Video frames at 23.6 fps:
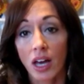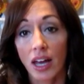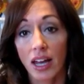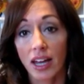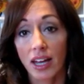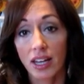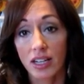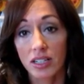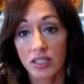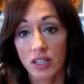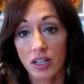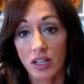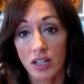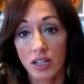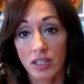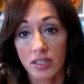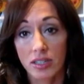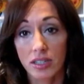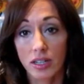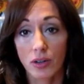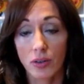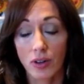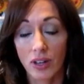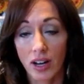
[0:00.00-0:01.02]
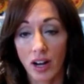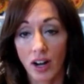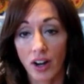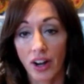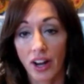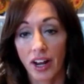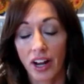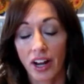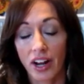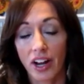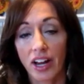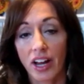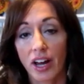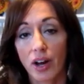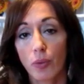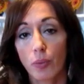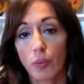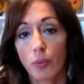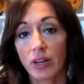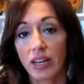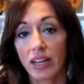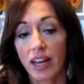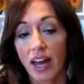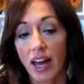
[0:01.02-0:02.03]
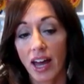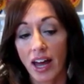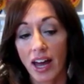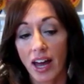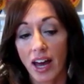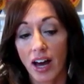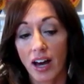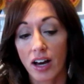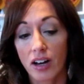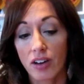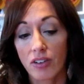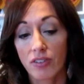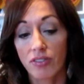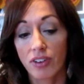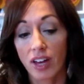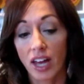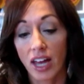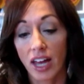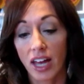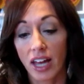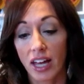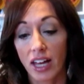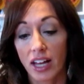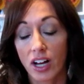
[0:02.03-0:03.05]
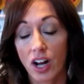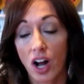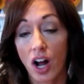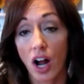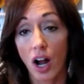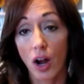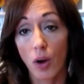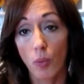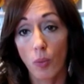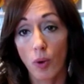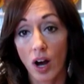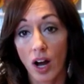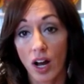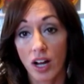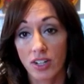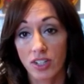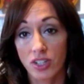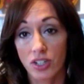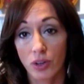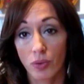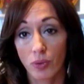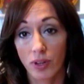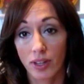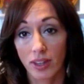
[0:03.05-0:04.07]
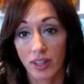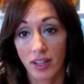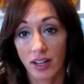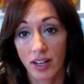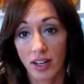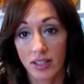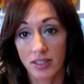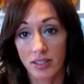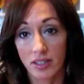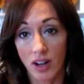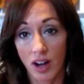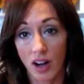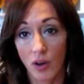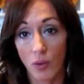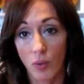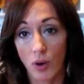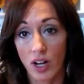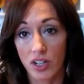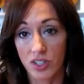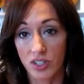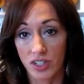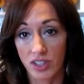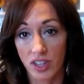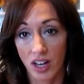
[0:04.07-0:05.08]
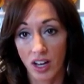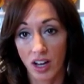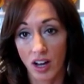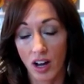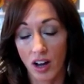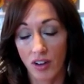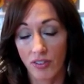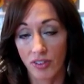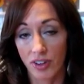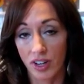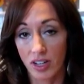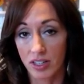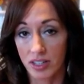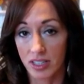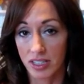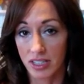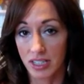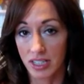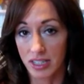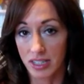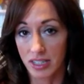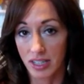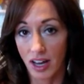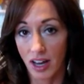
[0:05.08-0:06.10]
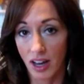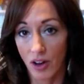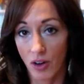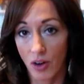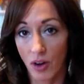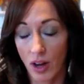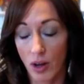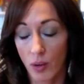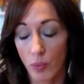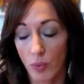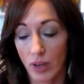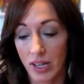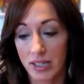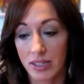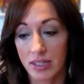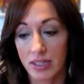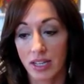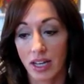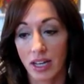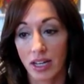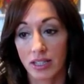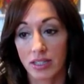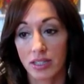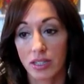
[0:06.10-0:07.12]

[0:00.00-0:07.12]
And also in our area, we have a car wash, a really nice car wash that offers a discount on Wednesday.